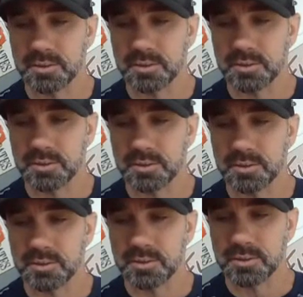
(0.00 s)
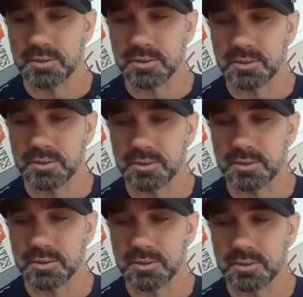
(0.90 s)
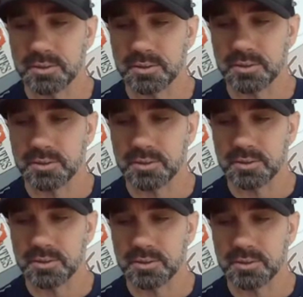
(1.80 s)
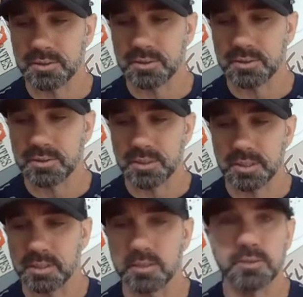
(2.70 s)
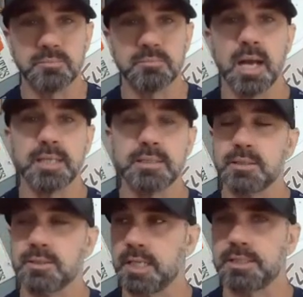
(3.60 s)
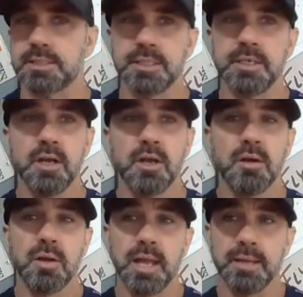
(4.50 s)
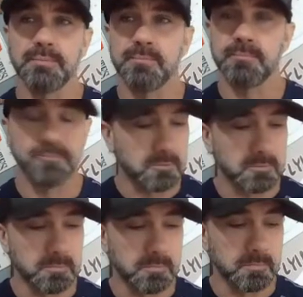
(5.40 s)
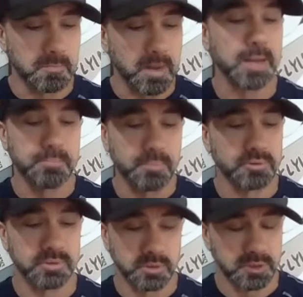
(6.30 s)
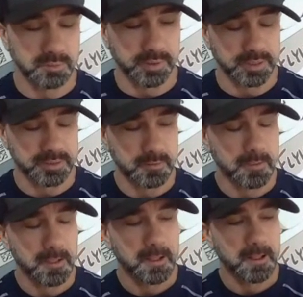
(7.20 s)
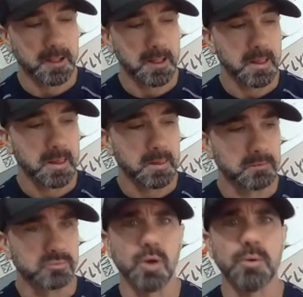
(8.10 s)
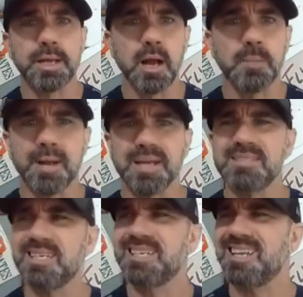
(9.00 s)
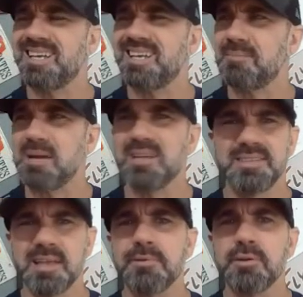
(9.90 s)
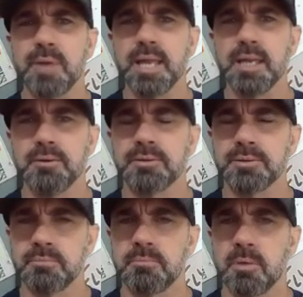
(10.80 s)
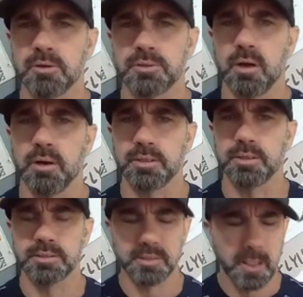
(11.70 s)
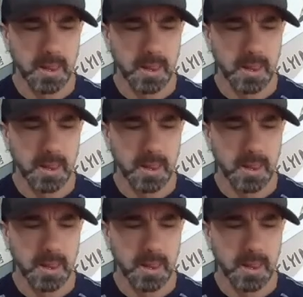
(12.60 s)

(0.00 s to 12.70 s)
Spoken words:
I'm talking about Tua. Here's my suggestion from my personal experience. Growing up, I did about 7 or 8 years of martial arts.